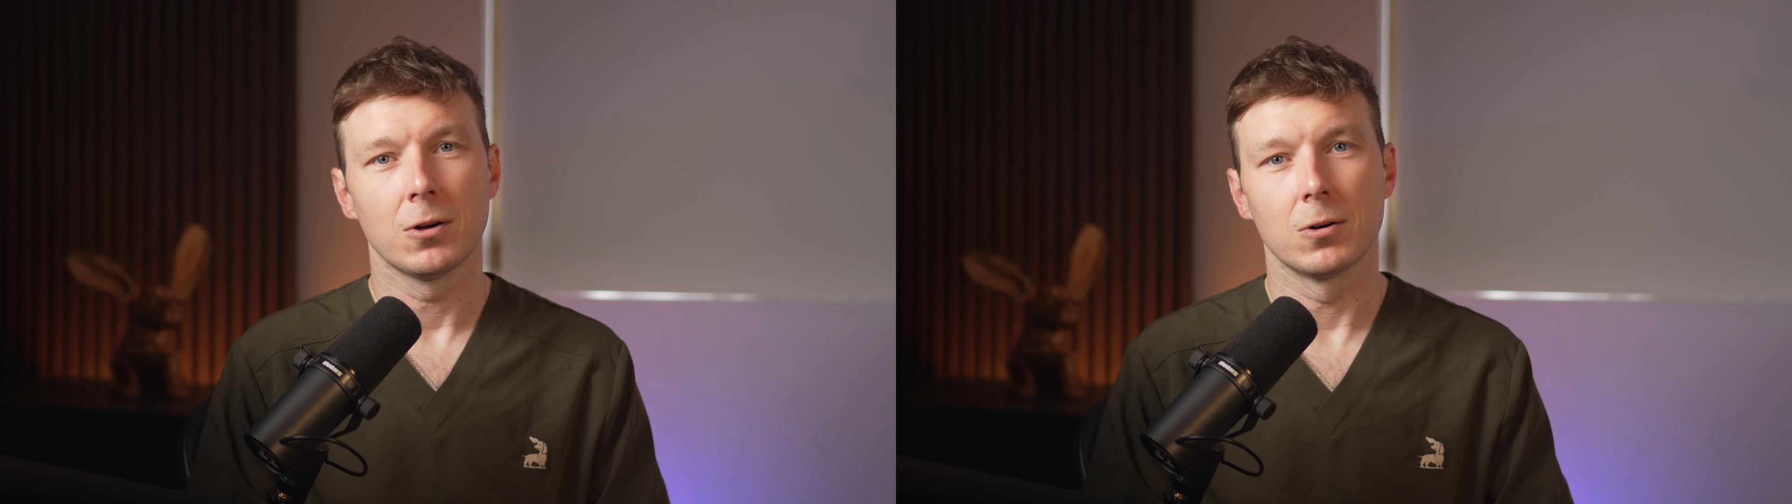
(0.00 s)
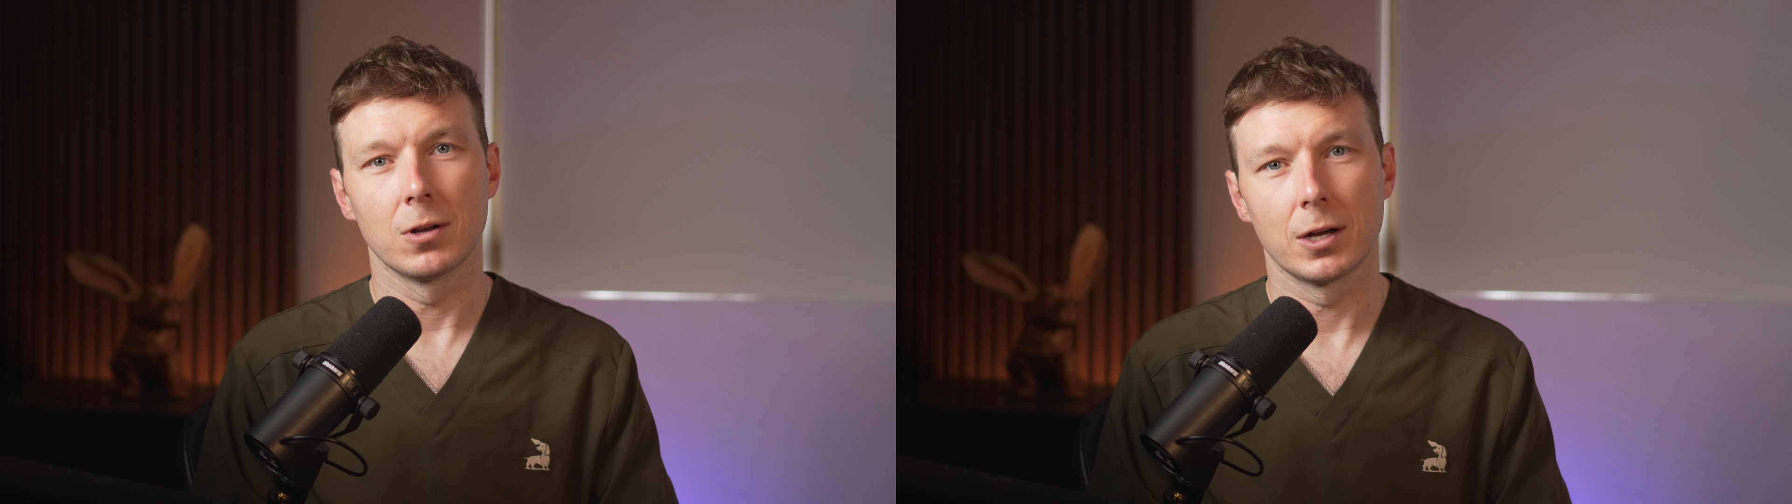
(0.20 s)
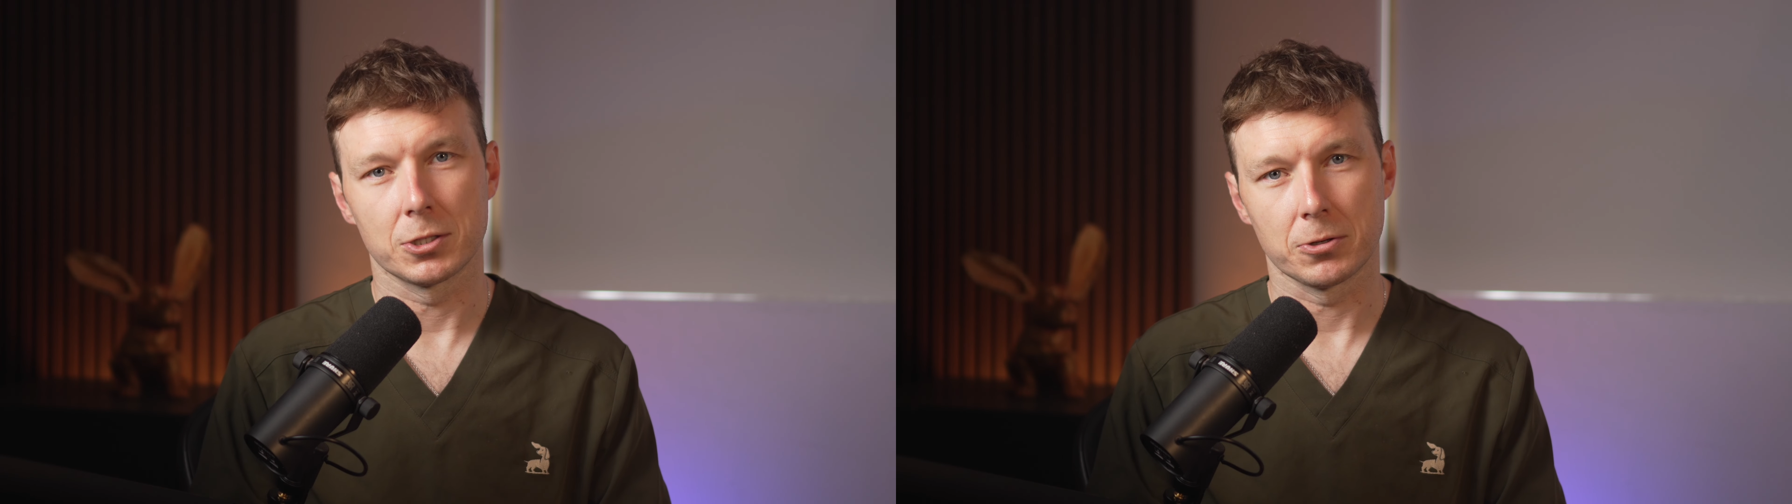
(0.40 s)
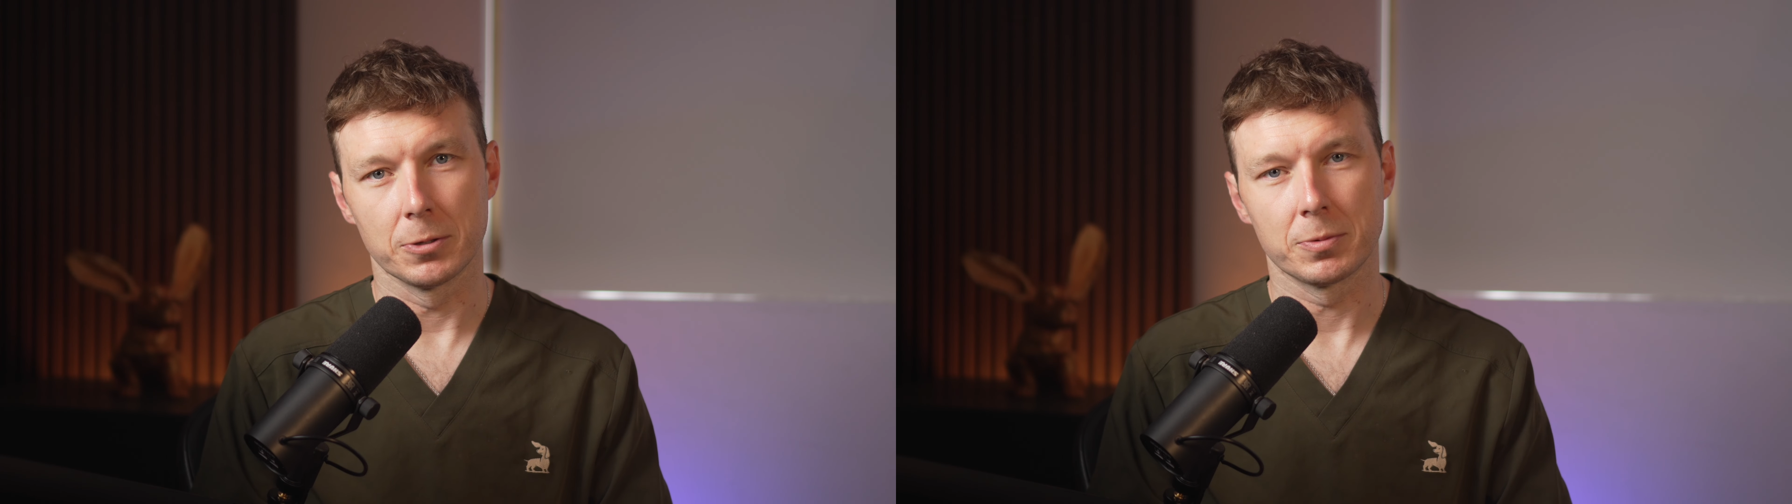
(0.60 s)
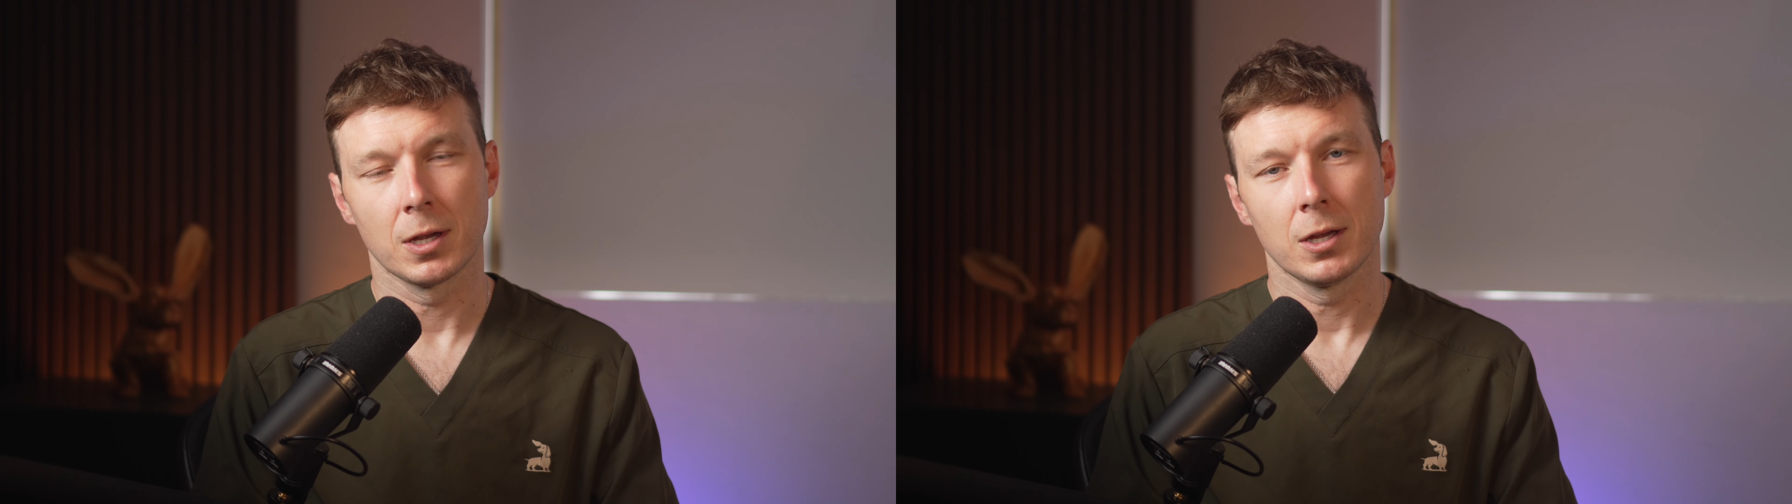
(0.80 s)
or large
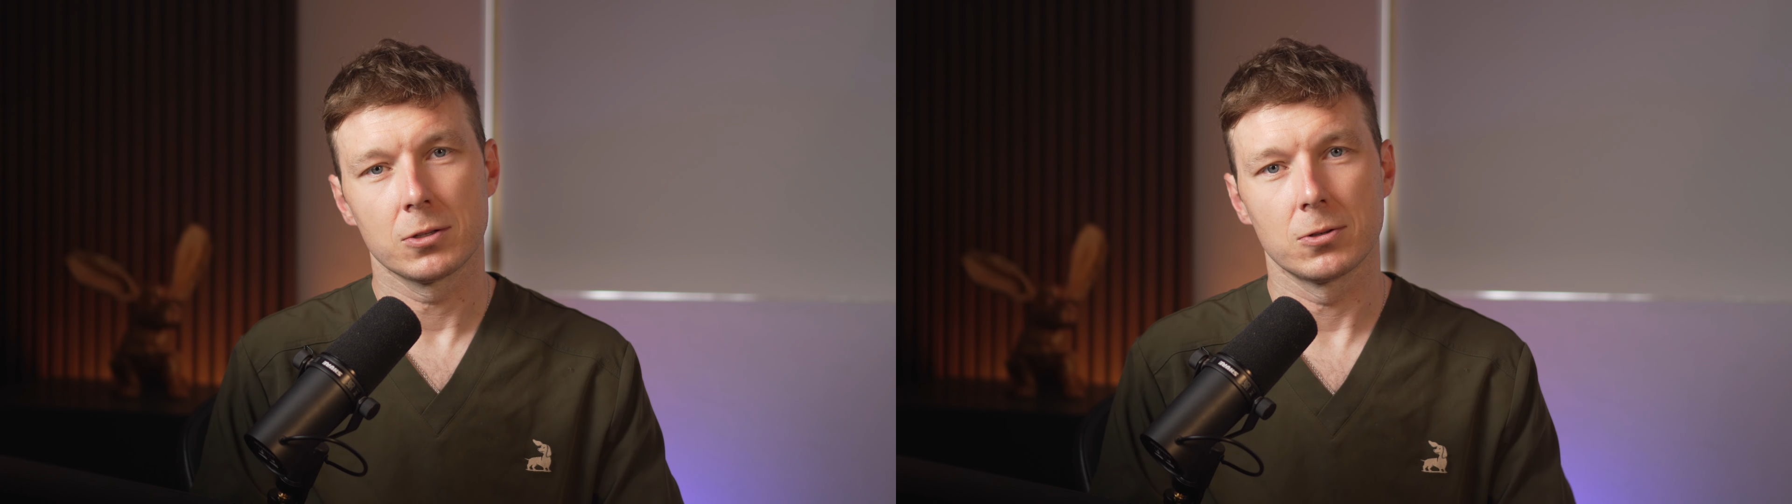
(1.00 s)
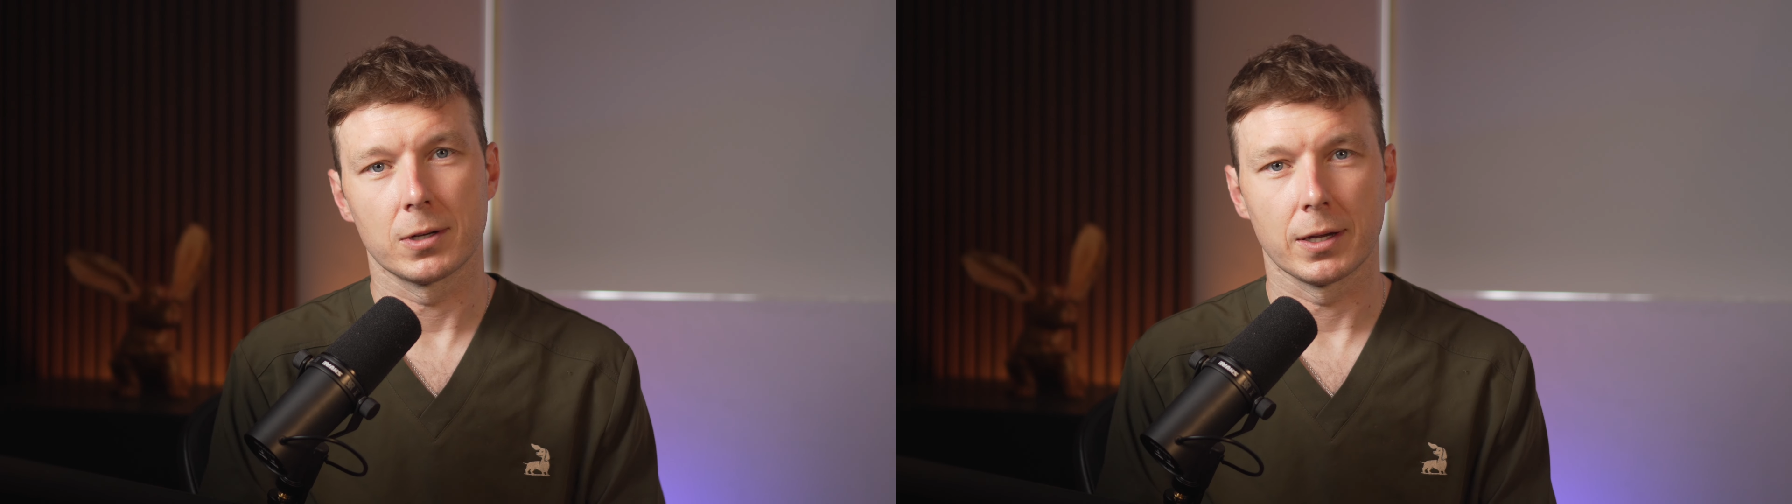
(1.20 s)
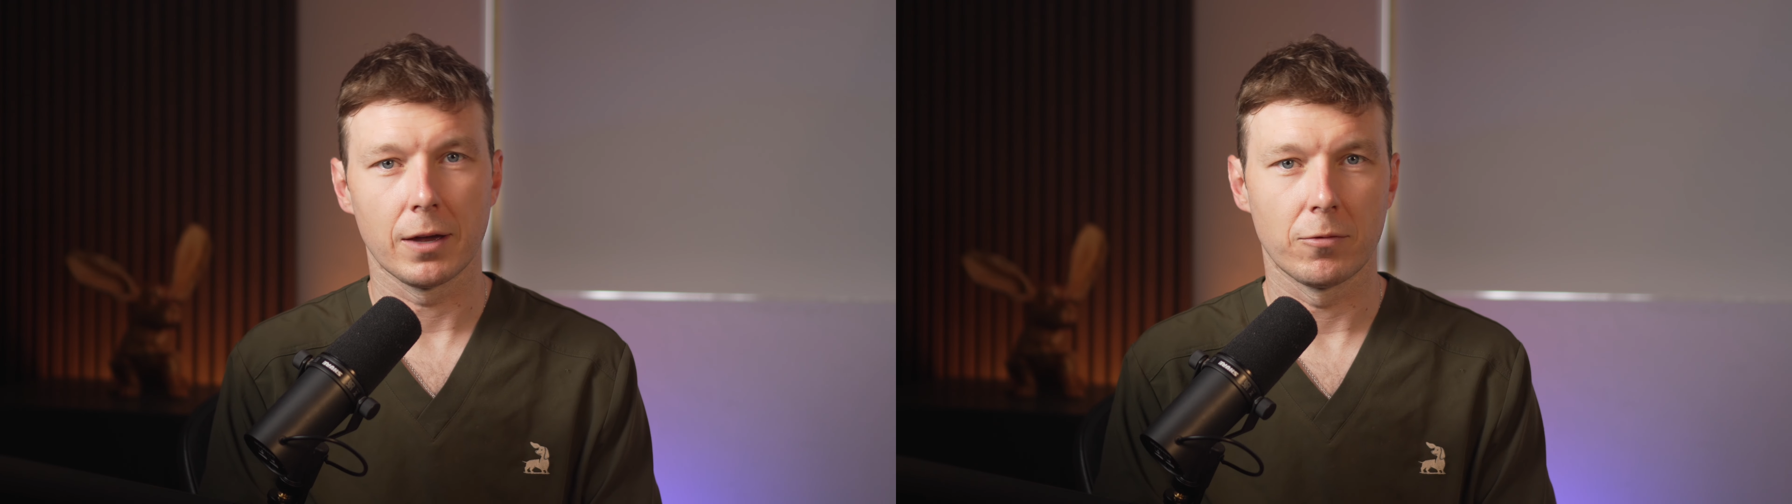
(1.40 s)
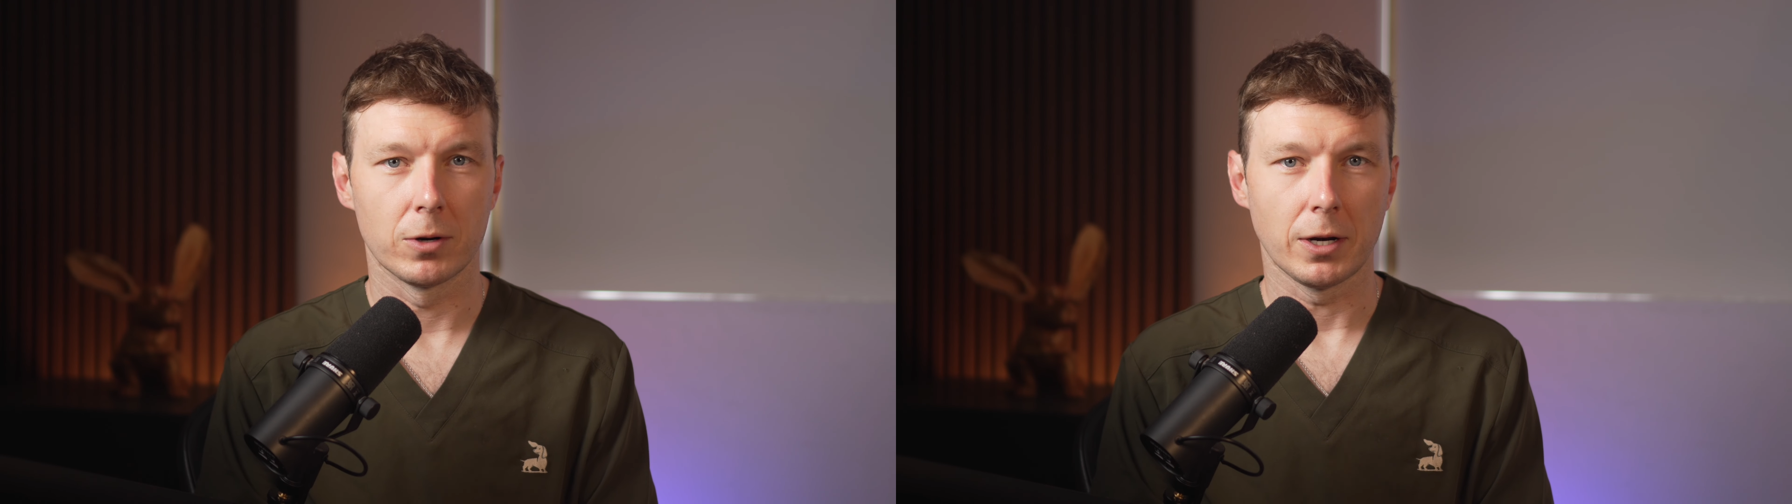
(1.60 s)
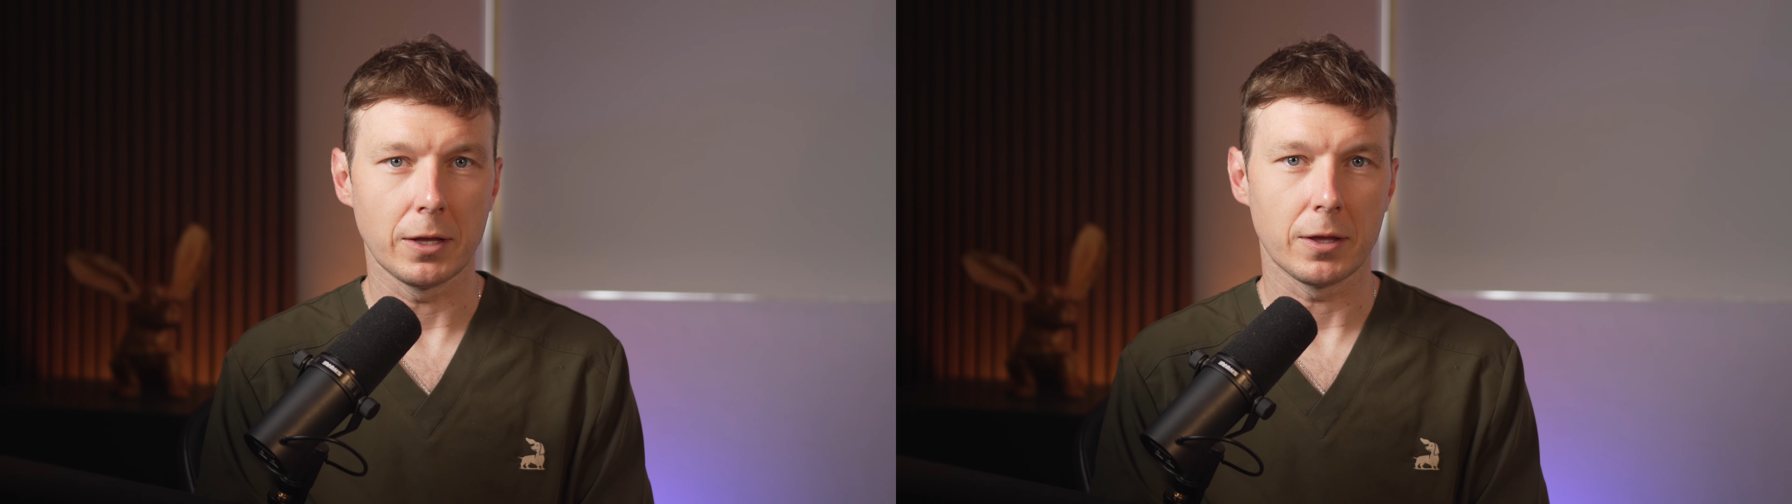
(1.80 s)
groups talking over
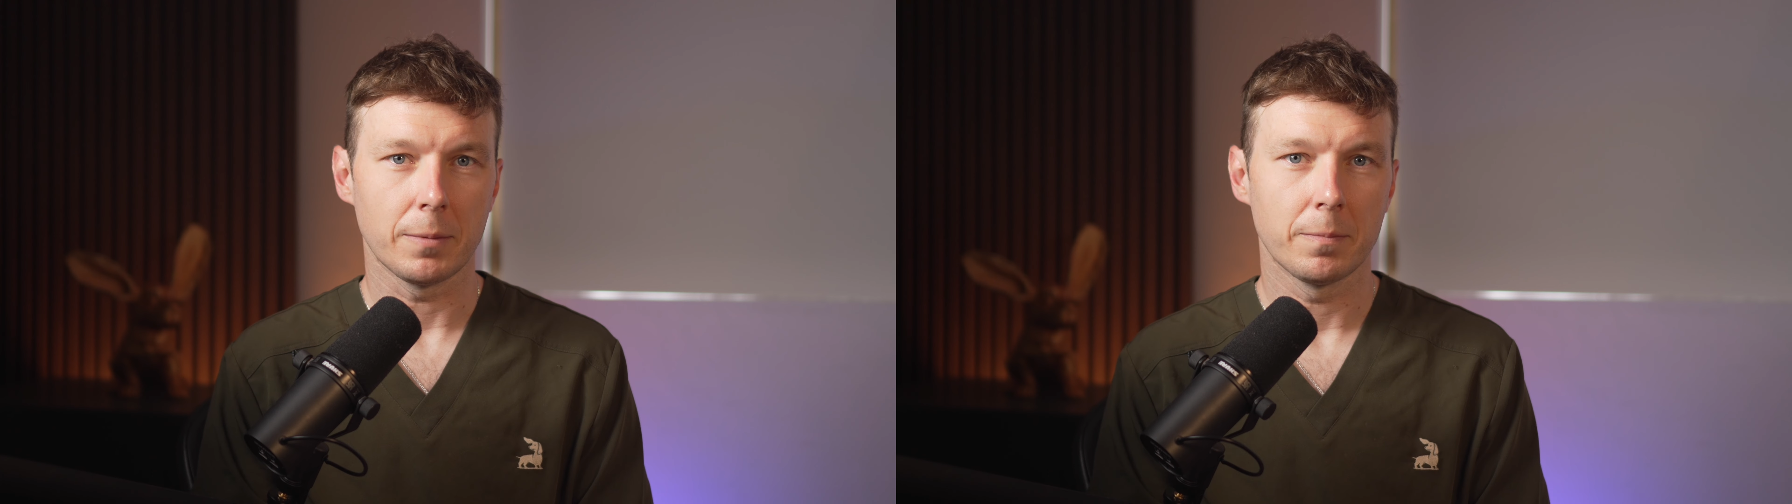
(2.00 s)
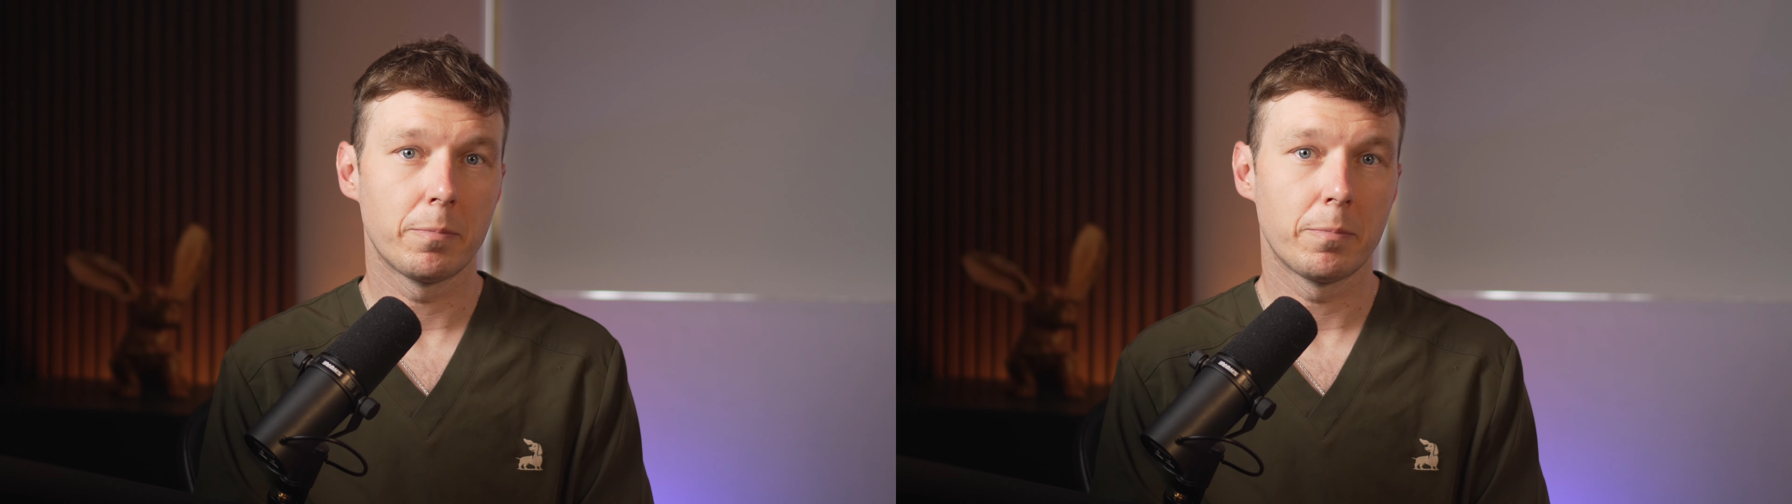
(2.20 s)
one another.